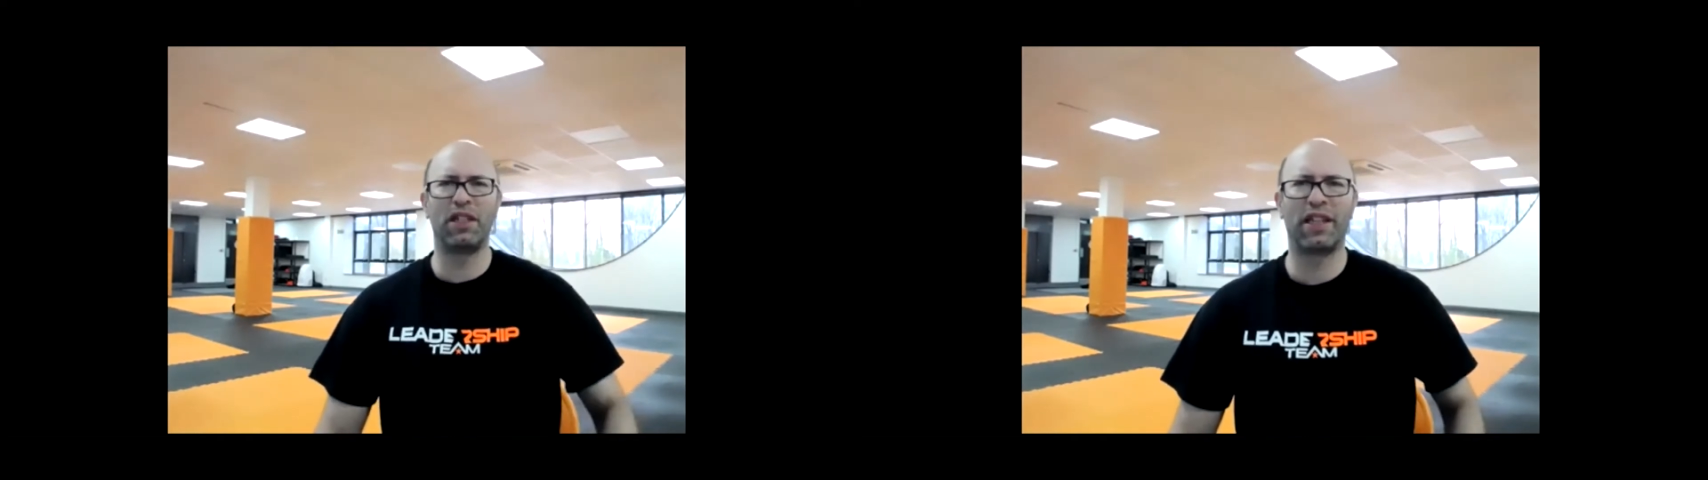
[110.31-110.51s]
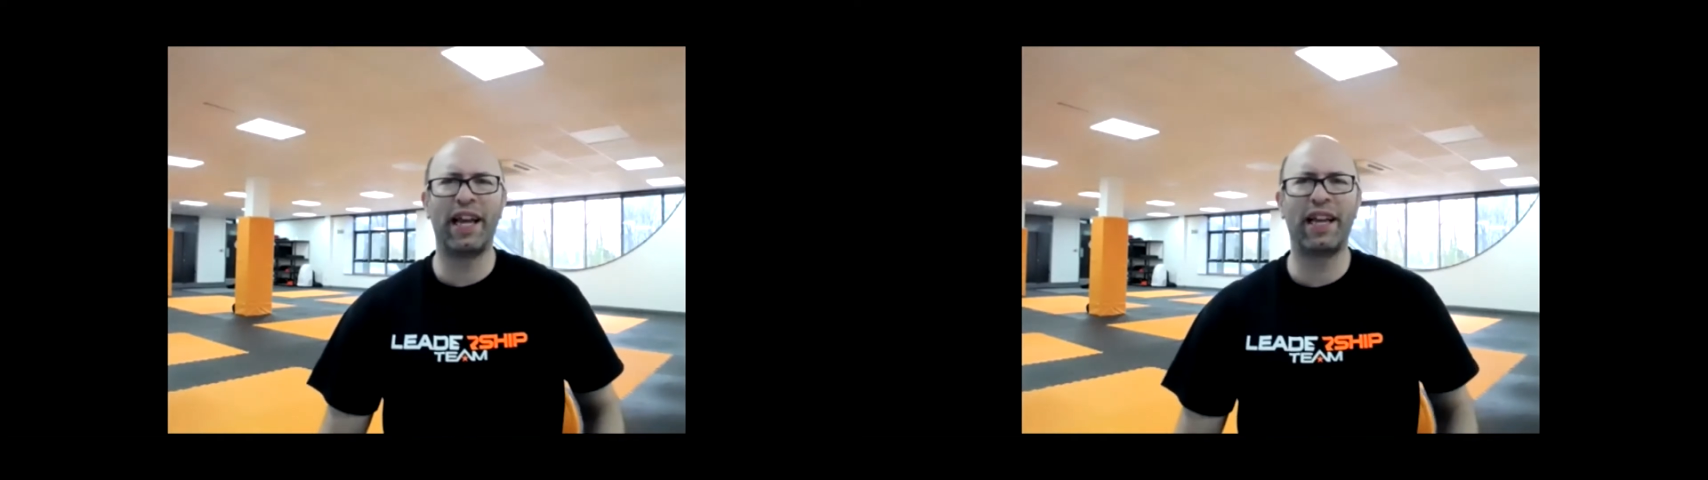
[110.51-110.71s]

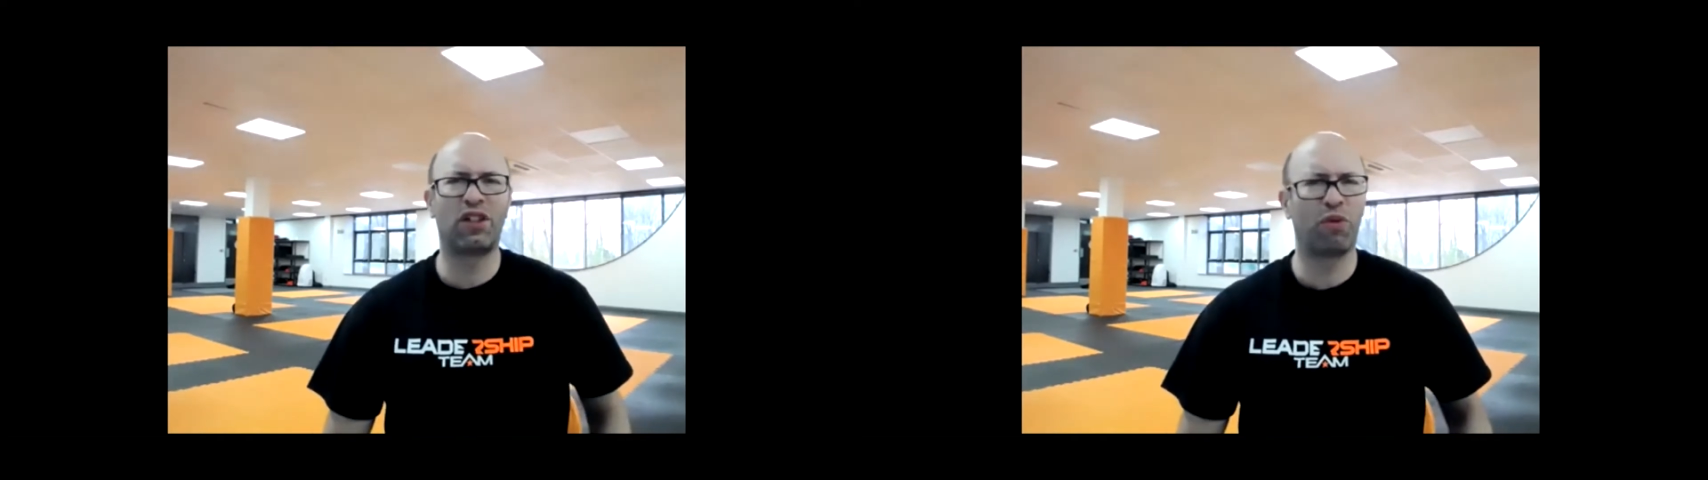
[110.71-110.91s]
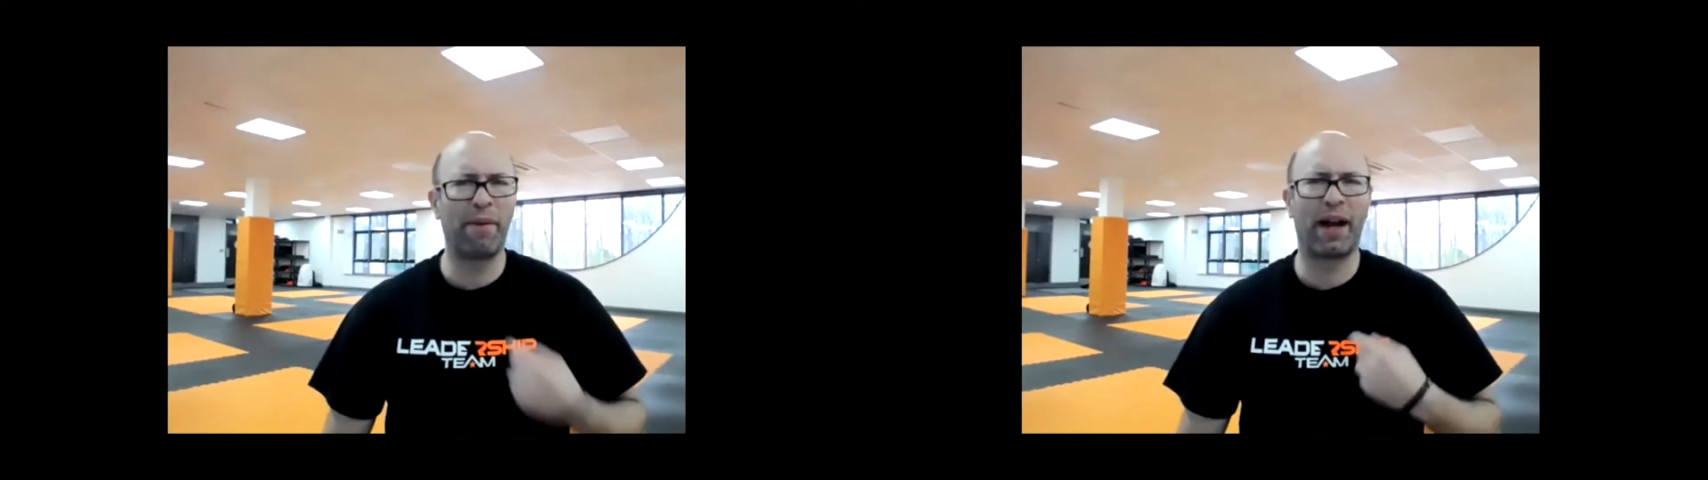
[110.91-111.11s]
they can
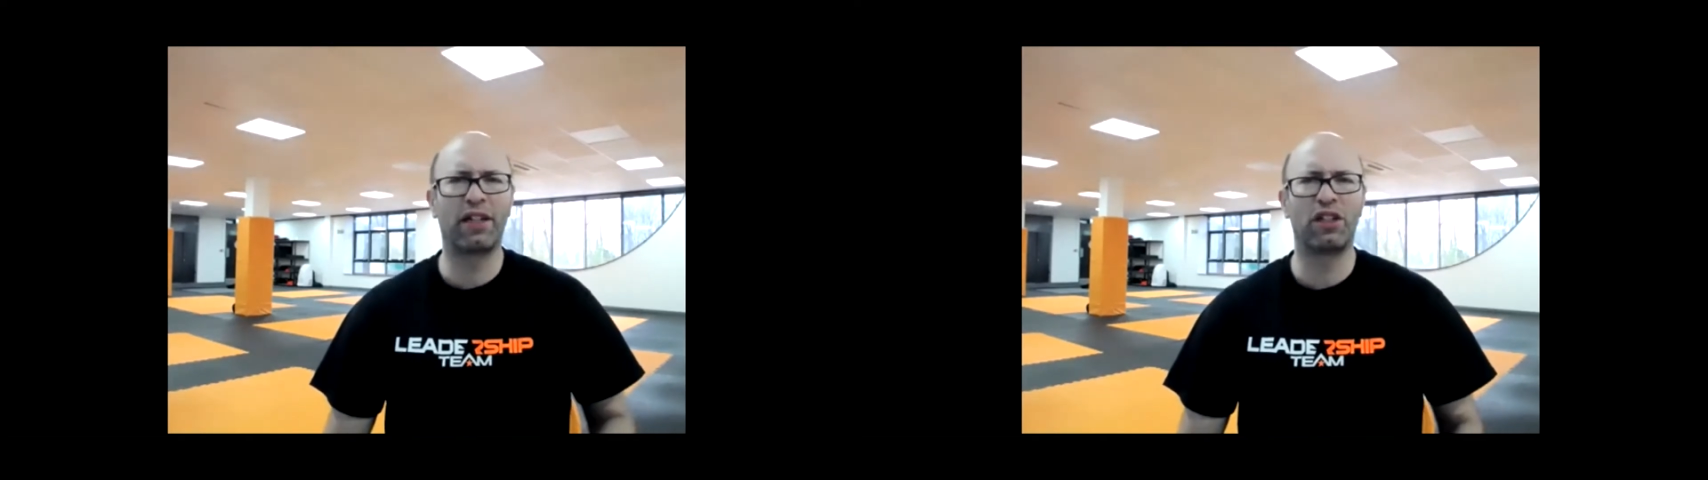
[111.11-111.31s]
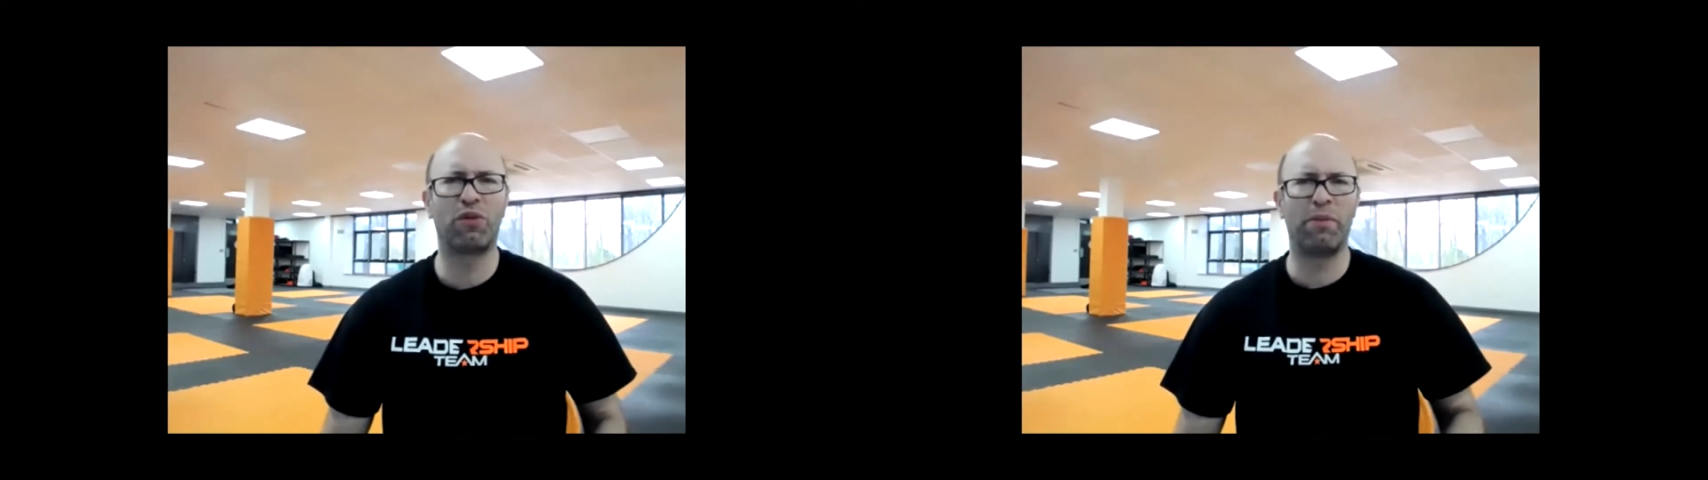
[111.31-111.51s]
swim, I
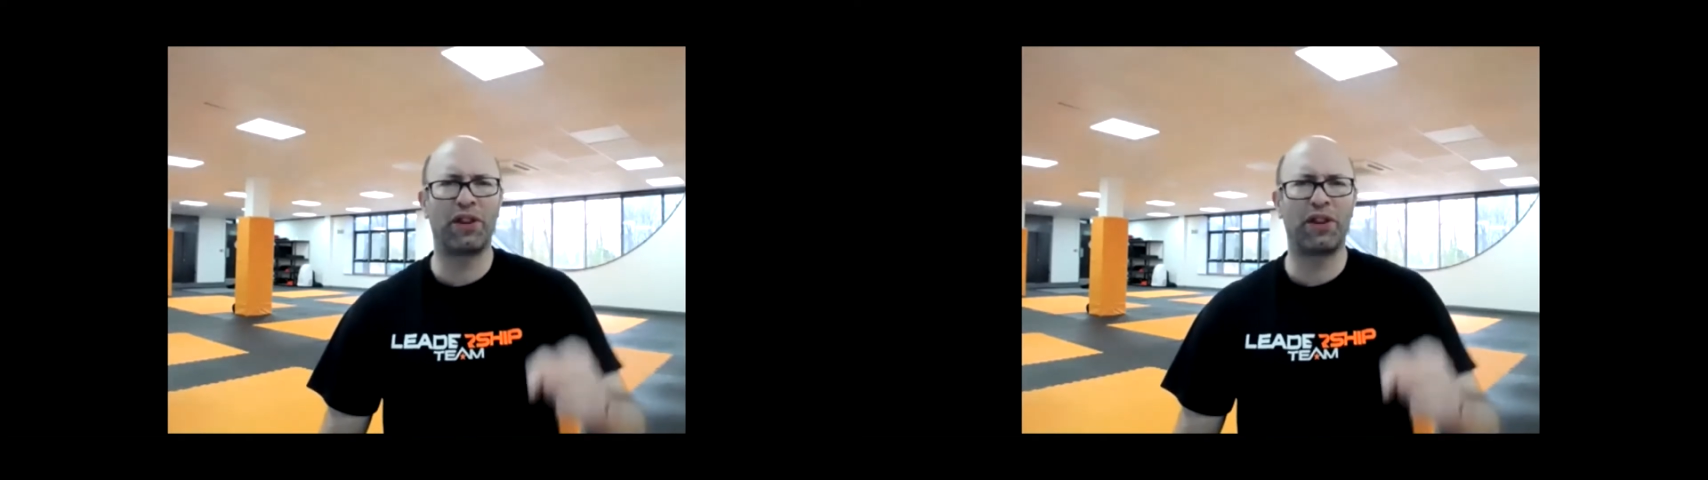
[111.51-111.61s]
can swim,